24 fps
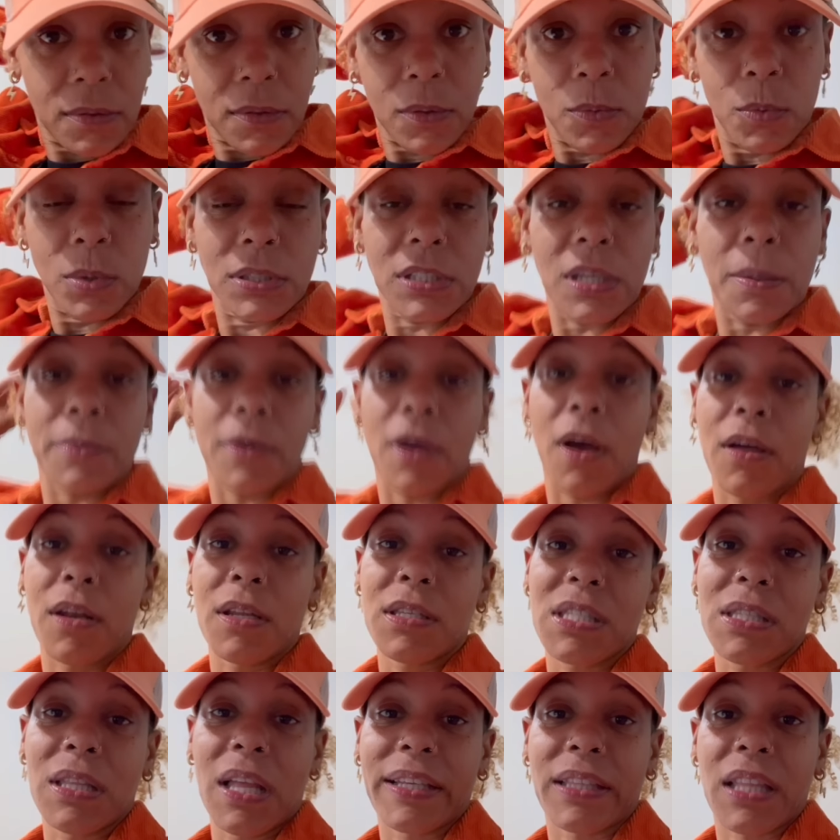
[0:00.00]
What's up, y'all?
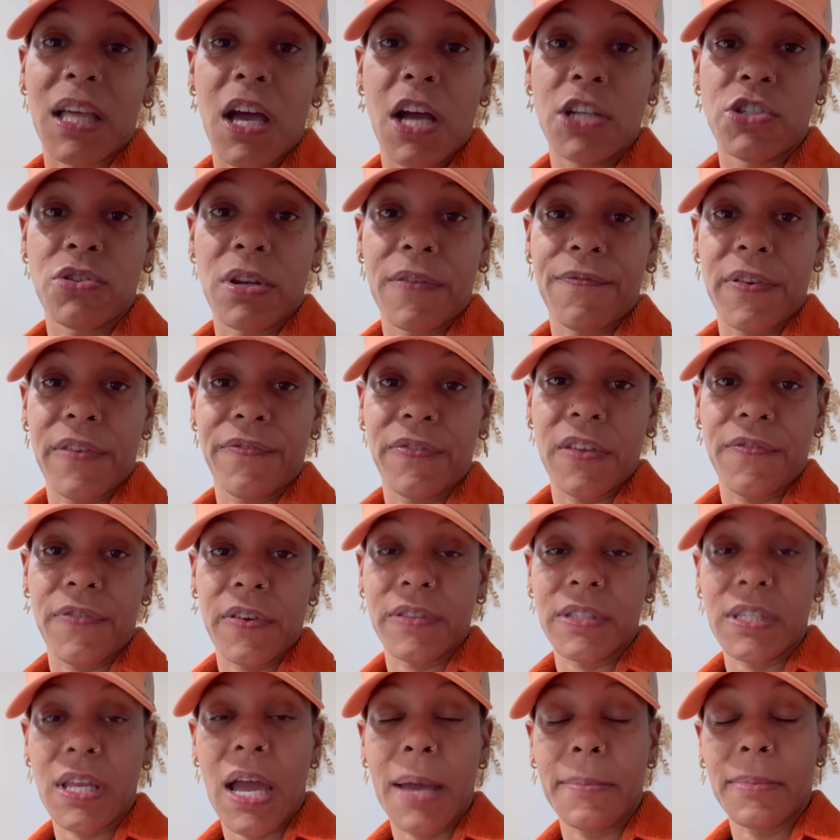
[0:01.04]
This is like the
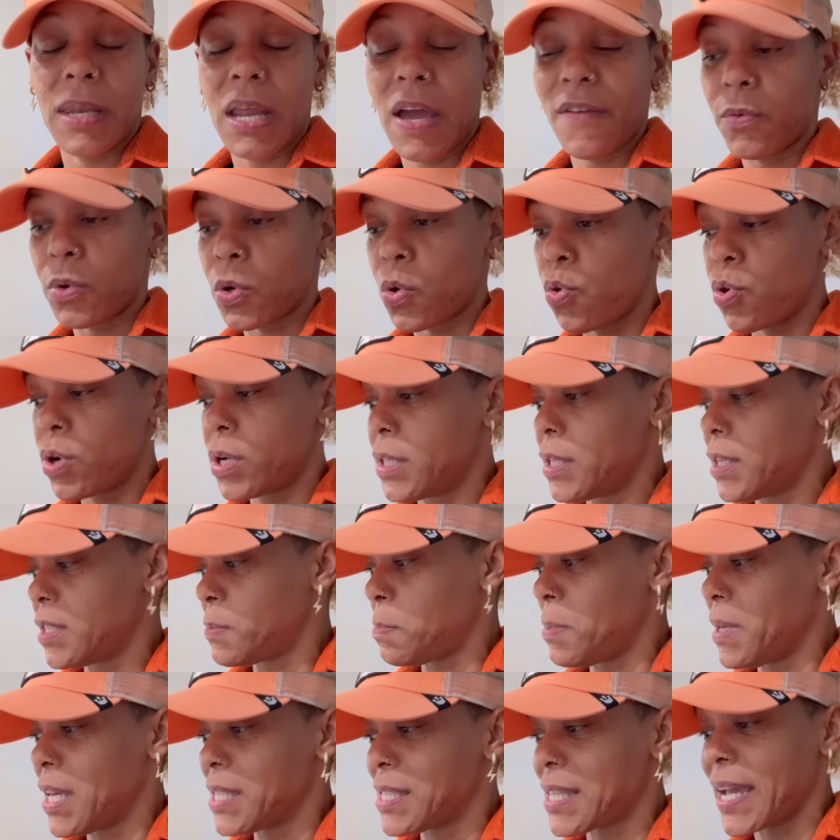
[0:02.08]
155th time that I've recorded this
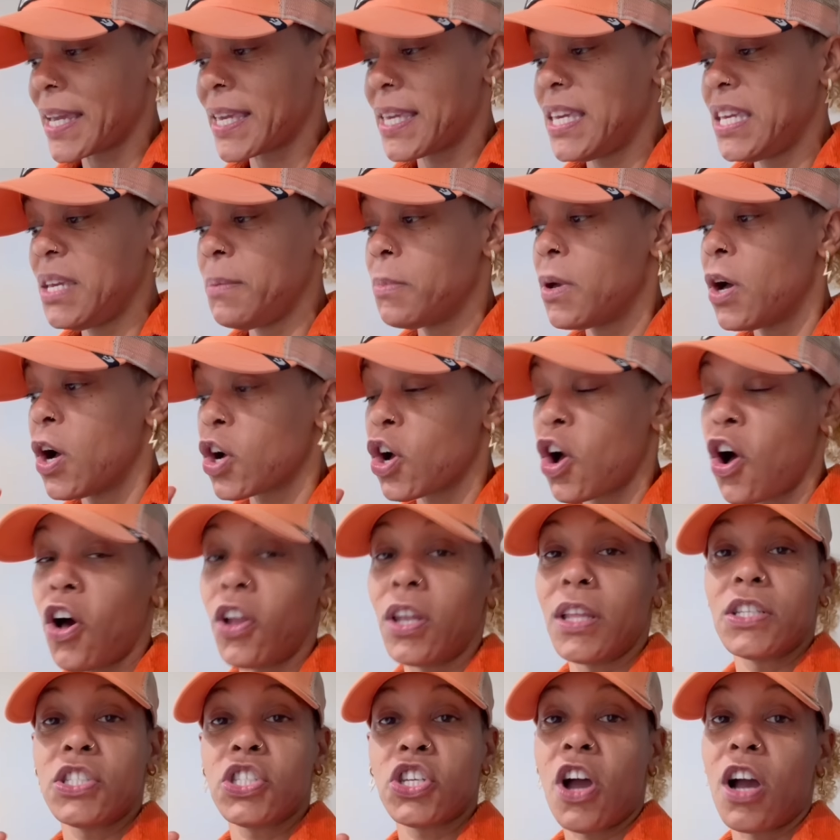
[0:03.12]
because I keep
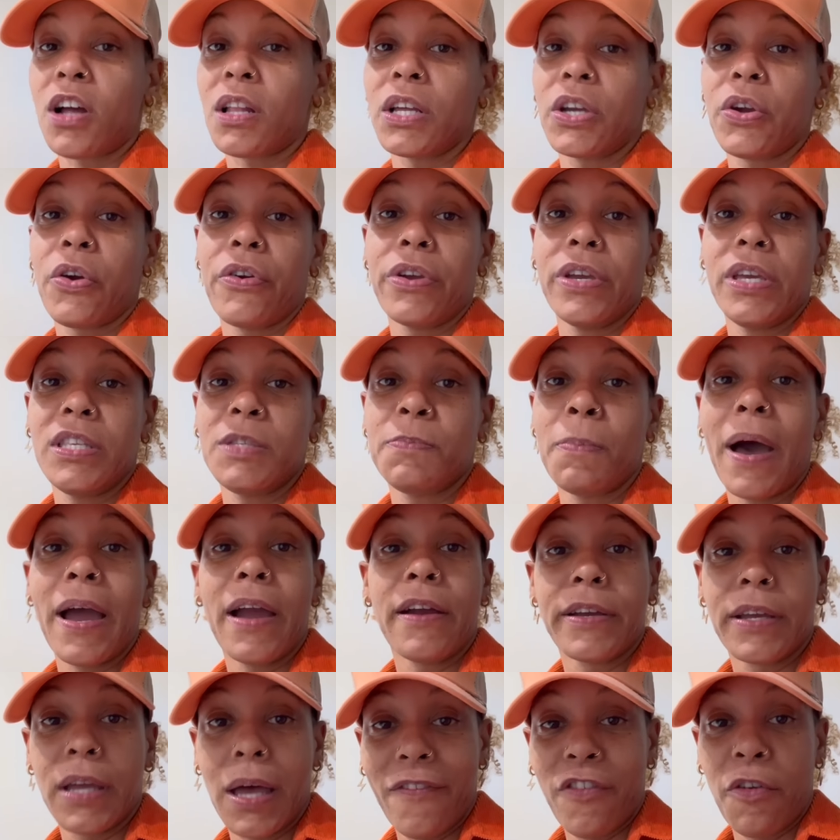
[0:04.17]
calling Chocolate Girl Eats by
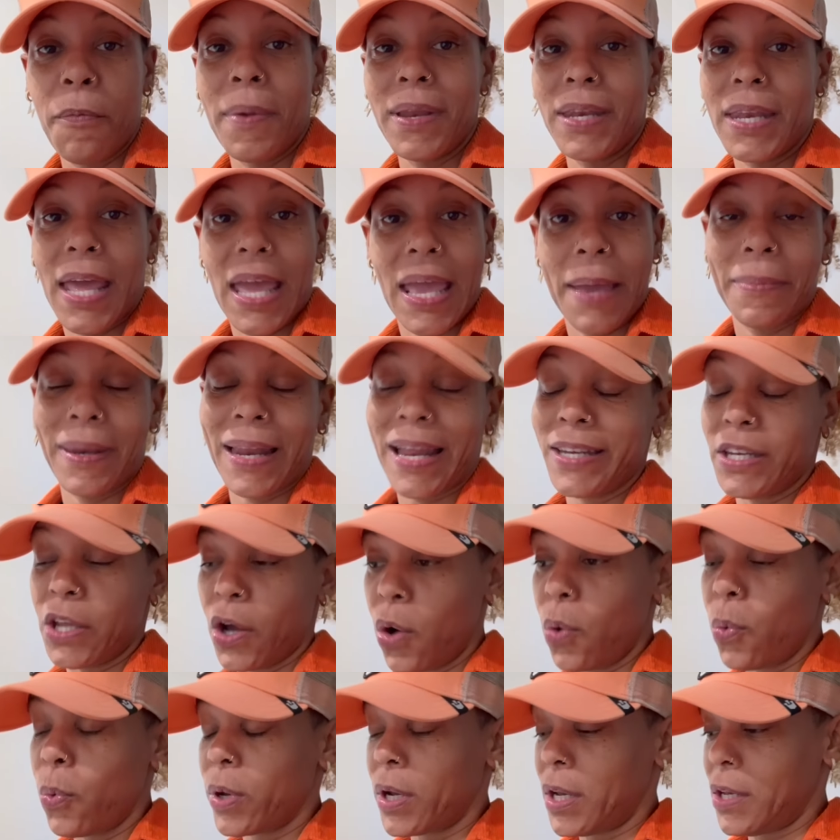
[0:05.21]
her government name and I
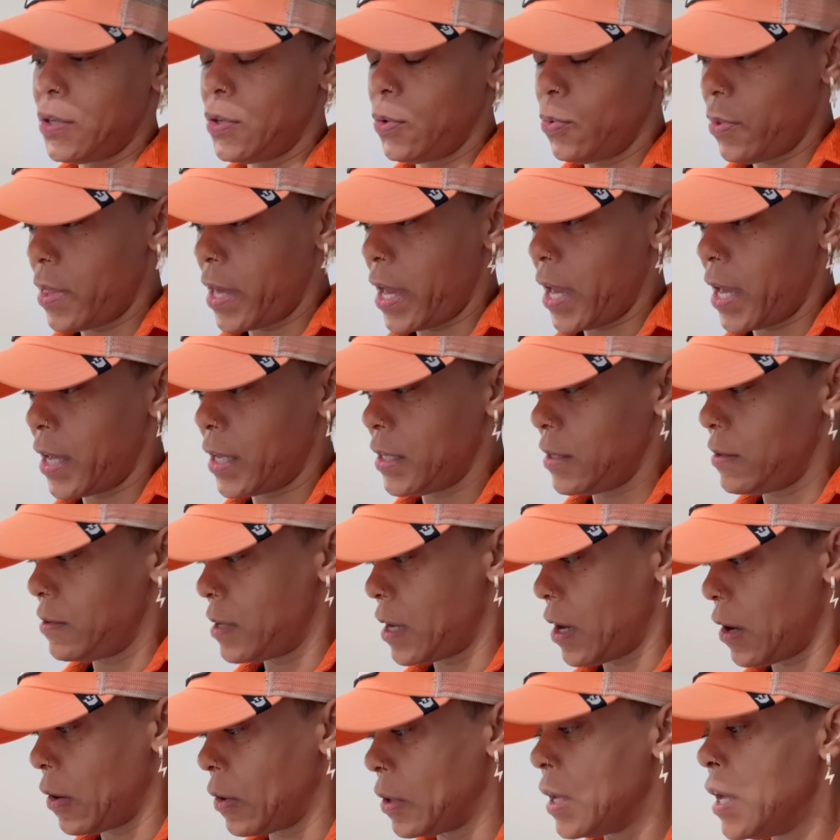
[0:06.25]
don't want to do that, you
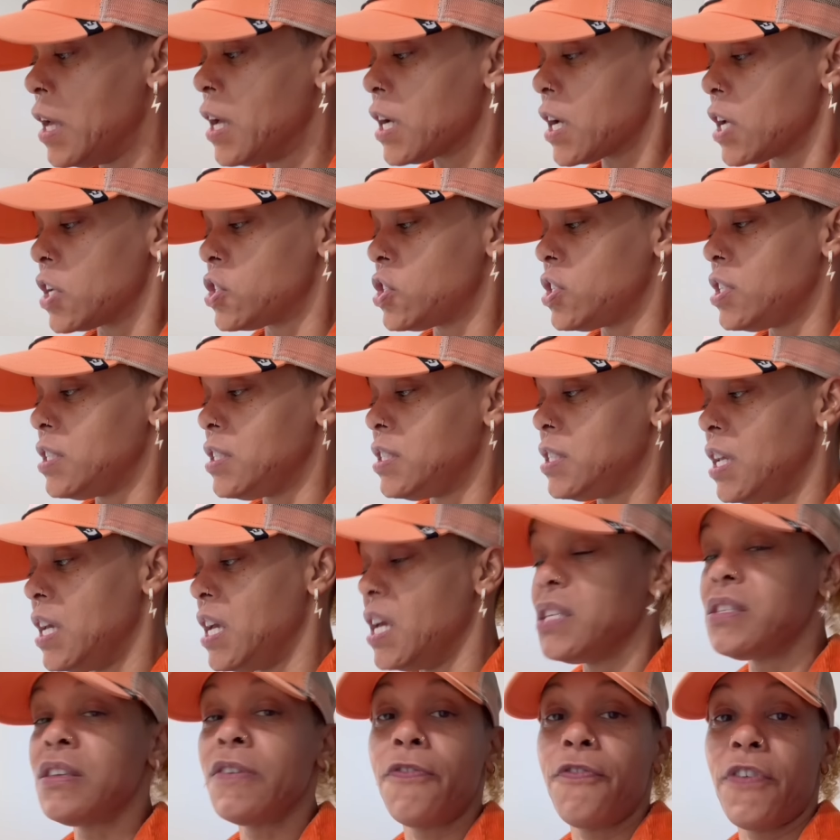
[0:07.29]
know, because she
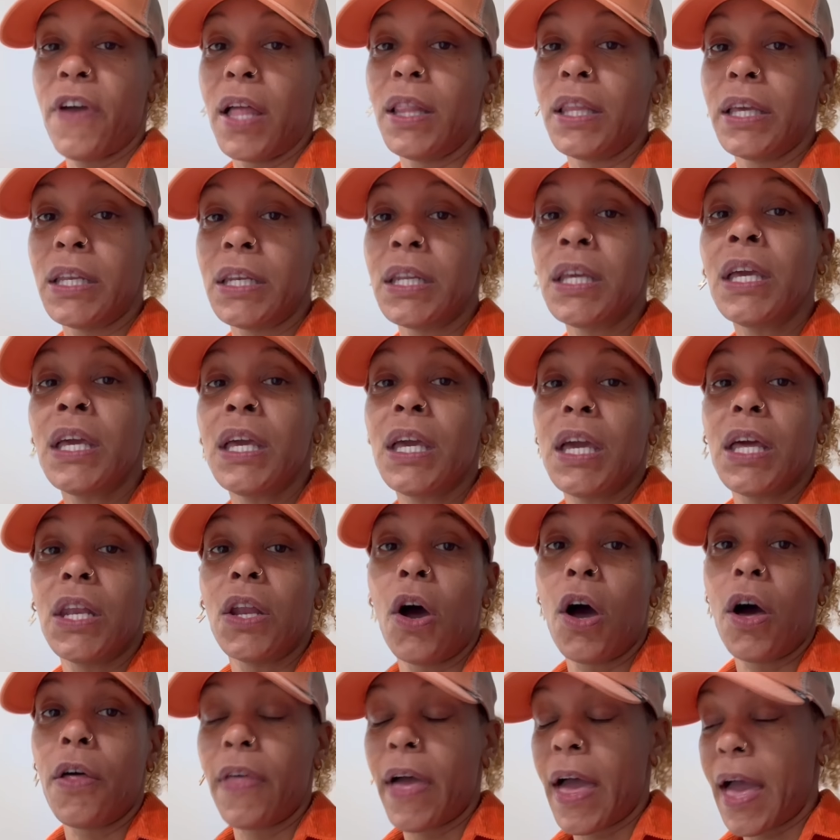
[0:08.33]
is a felon and
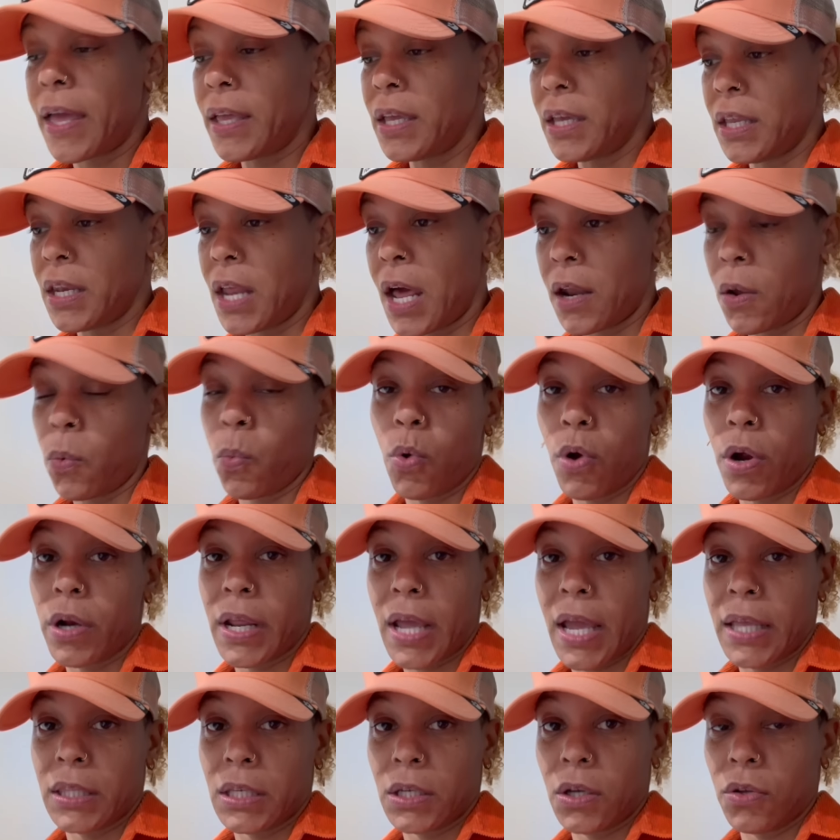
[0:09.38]
all that, and I don't want her
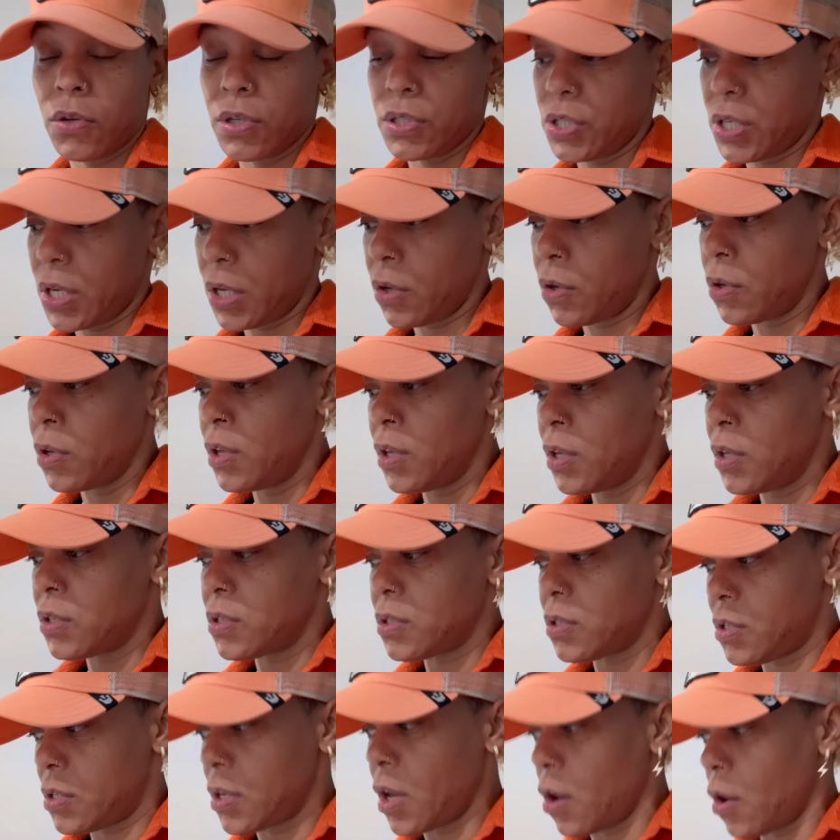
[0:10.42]
to have to go to jail.
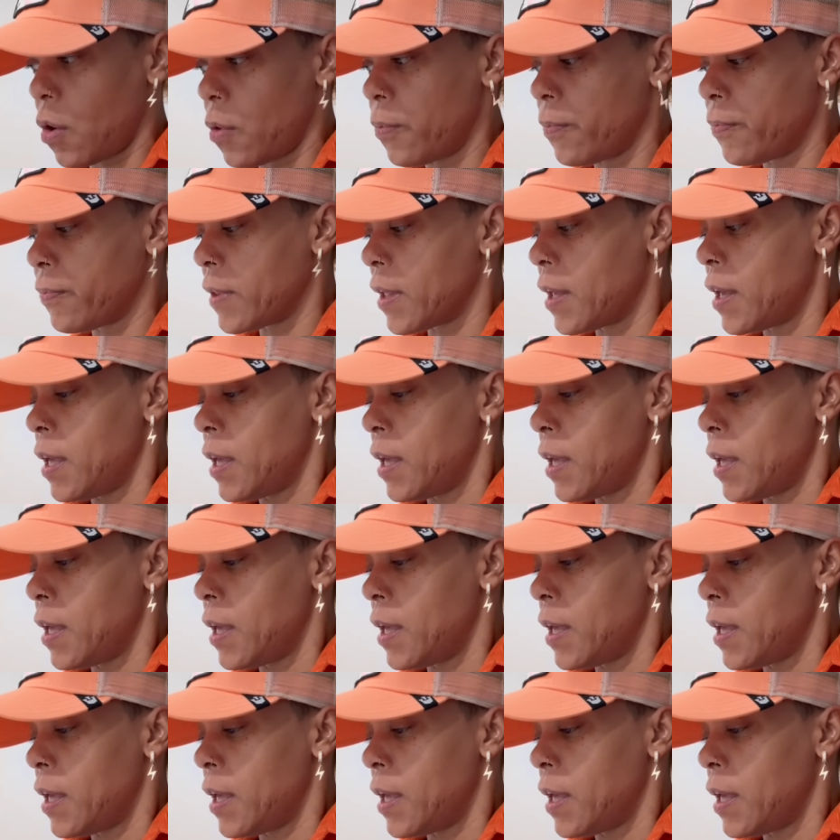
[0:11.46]
So,